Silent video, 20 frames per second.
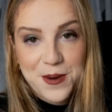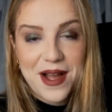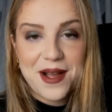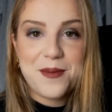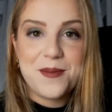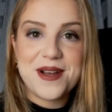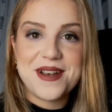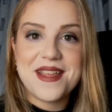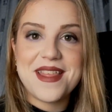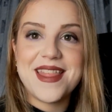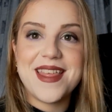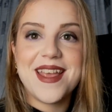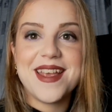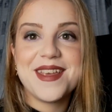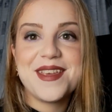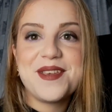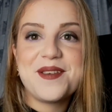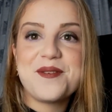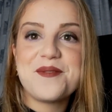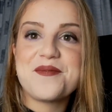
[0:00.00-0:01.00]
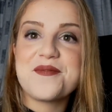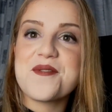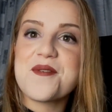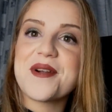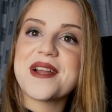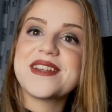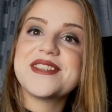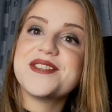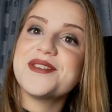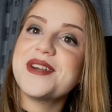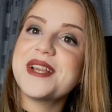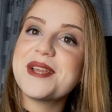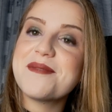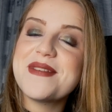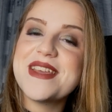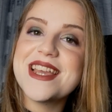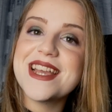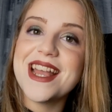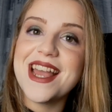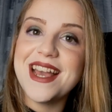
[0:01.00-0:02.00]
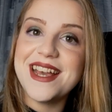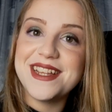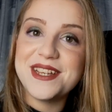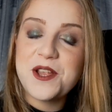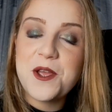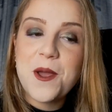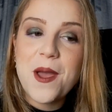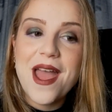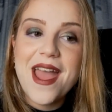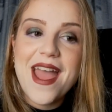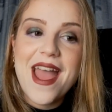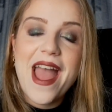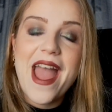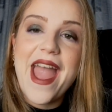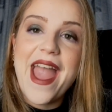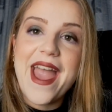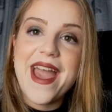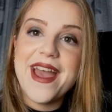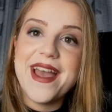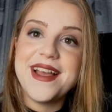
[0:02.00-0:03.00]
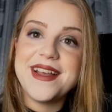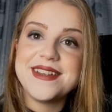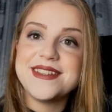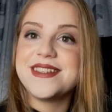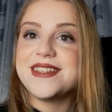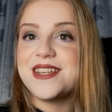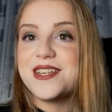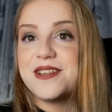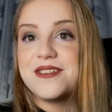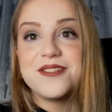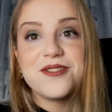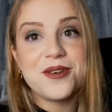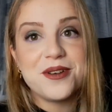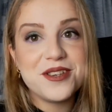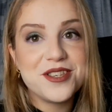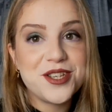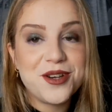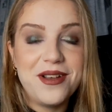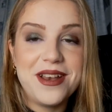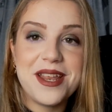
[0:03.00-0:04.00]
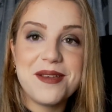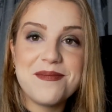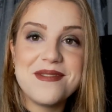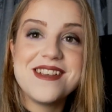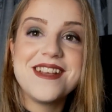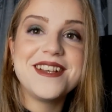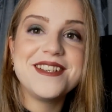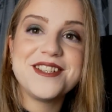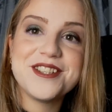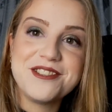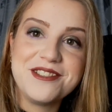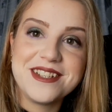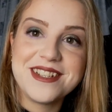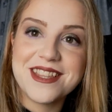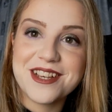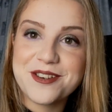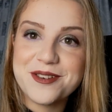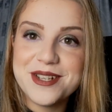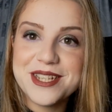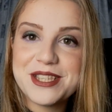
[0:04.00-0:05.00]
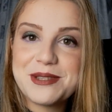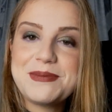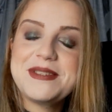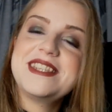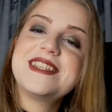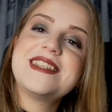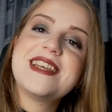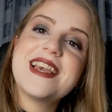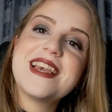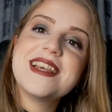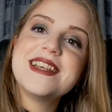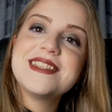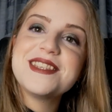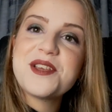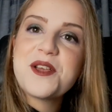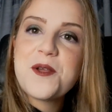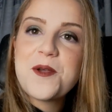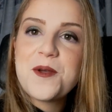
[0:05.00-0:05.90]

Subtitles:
I want to thank you for joining me again and joining me during the Christmas days.